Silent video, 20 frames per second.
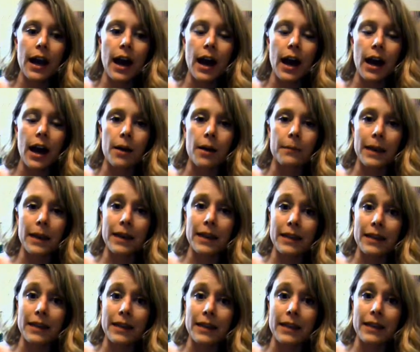And
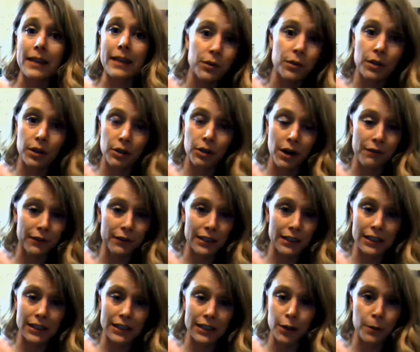then I worked with the graphic
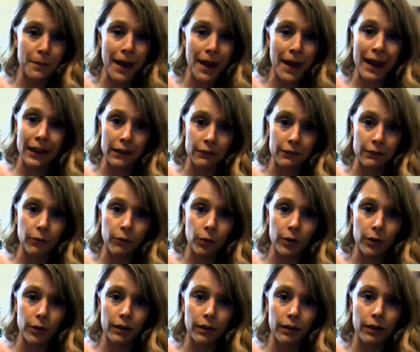designer back and
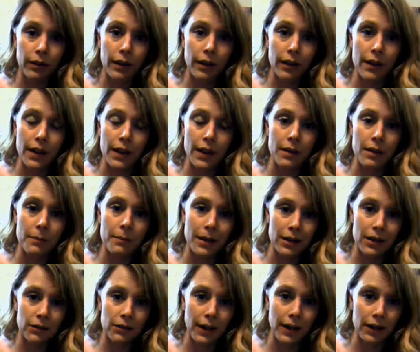forth. And then the
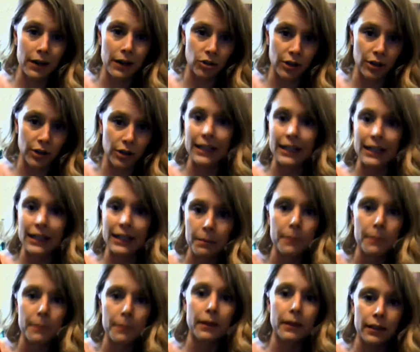manufacturer had
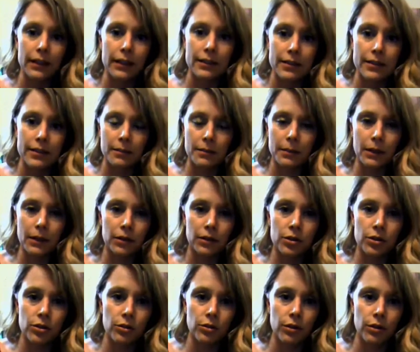capabilities to be able
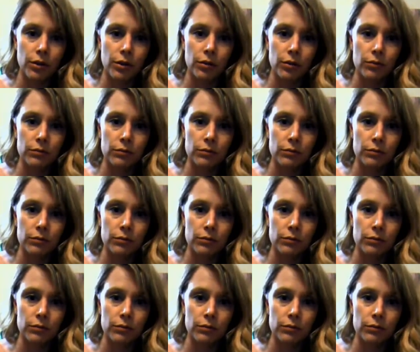to do their own